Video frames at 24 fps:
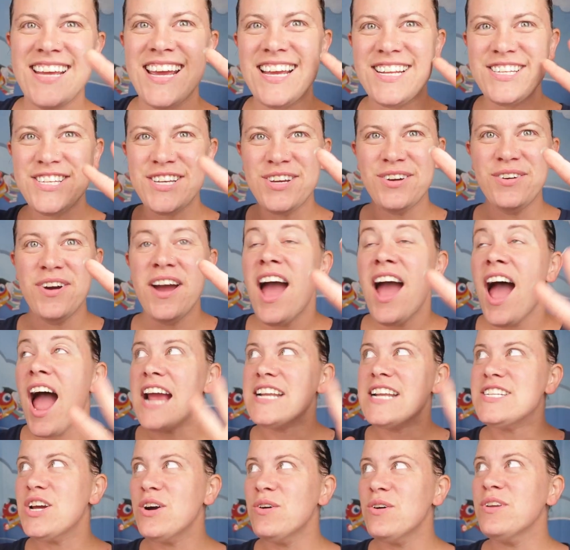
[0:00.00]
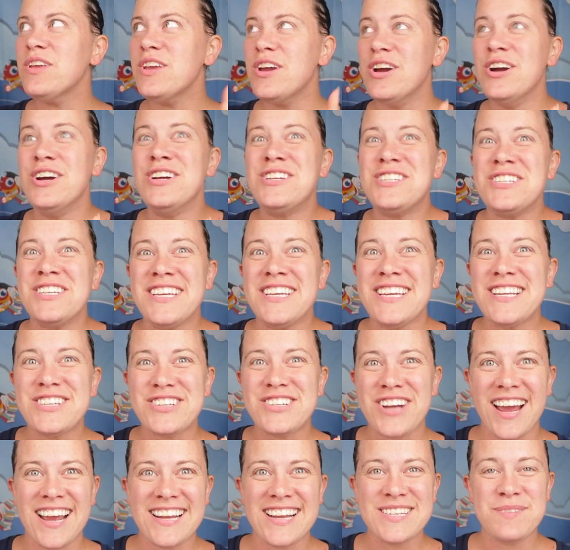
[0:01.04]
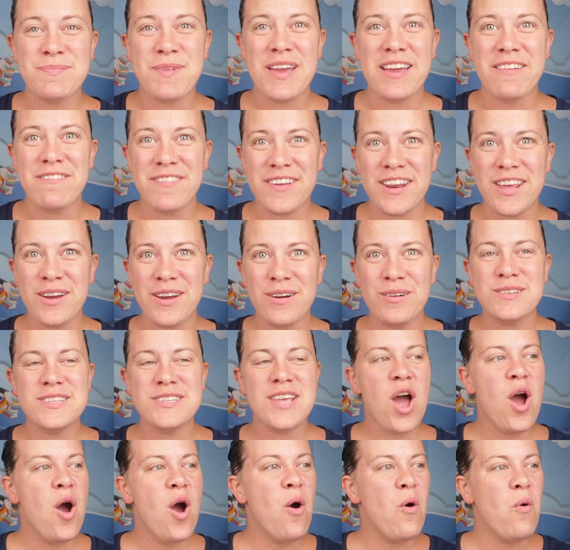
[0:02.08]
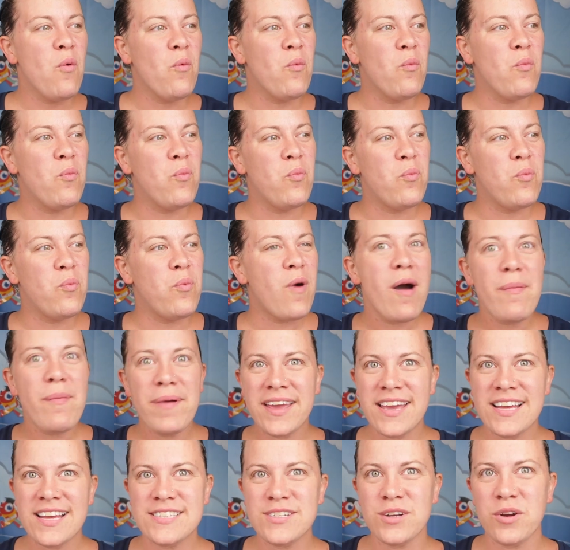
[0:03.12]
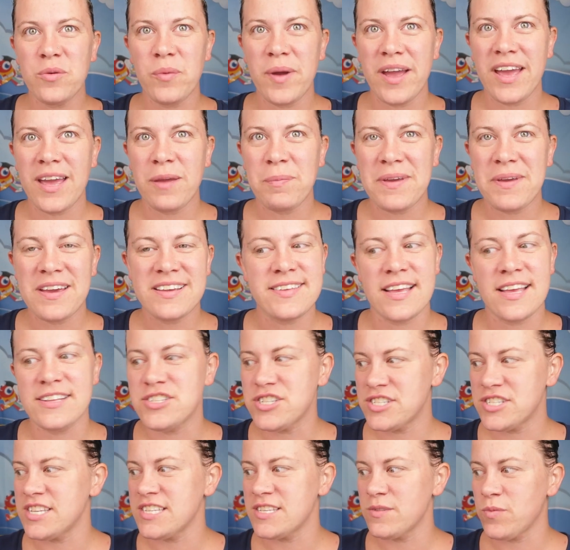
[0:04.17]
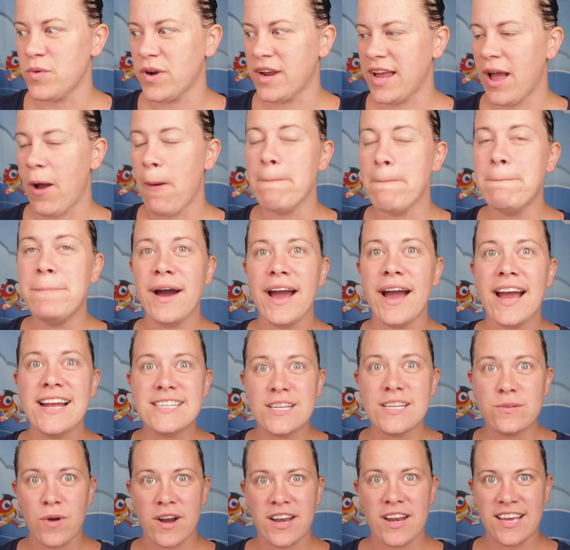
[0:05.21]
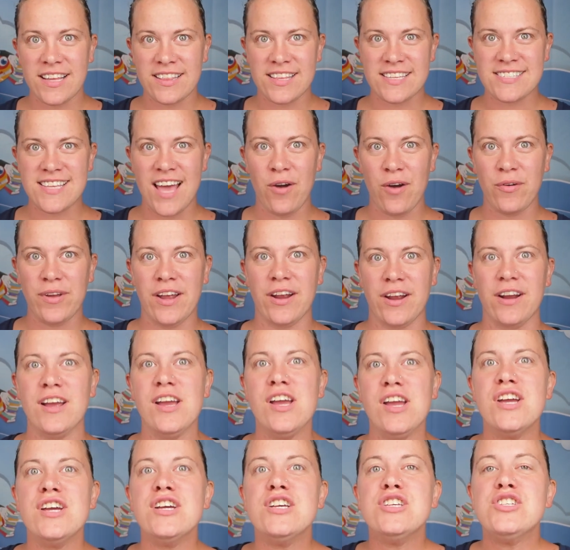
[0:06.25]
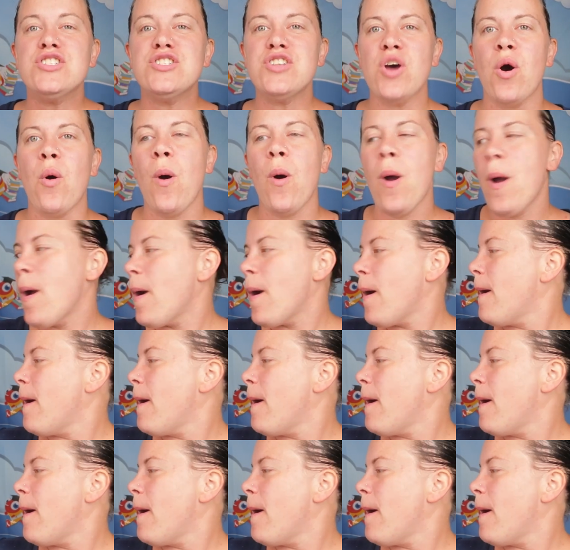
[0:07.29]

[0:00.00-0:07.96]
take two. I don't usually try to make videos while my kids are awake because that just doesn't work out, but I did want to get this out here. So